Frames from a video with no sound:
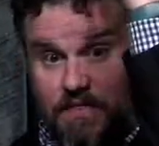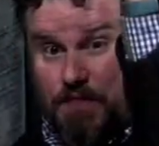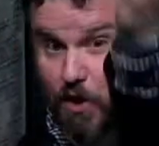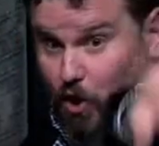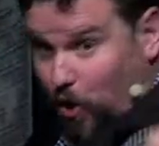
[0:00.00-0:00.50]

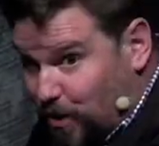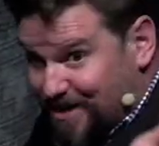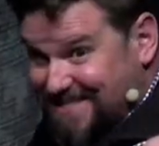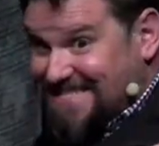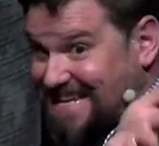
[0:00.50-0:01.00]
the
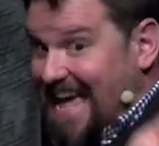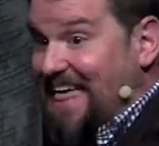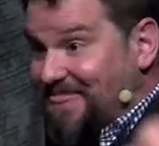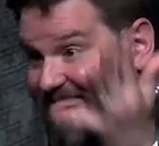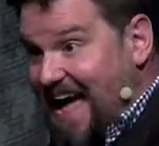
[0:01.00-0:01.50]
Lord
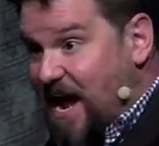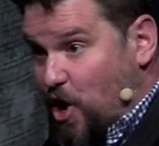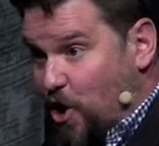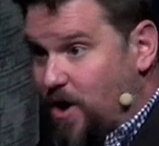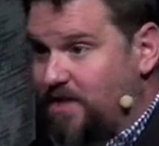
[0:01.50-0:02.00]
set
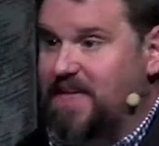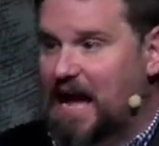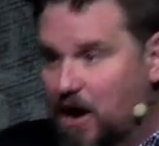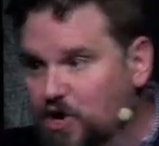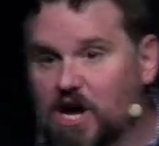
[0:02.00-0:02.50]
there, and then
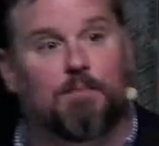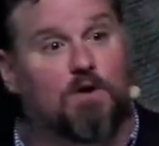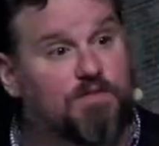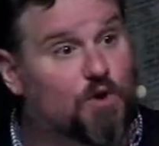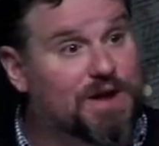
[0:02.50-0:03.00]
I'll come
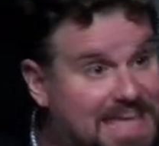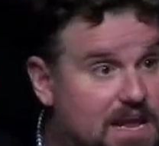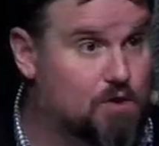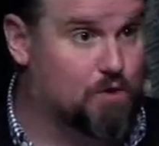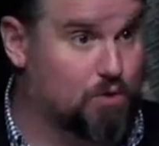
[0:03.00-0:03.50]
over
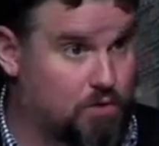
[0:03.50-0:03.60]
here.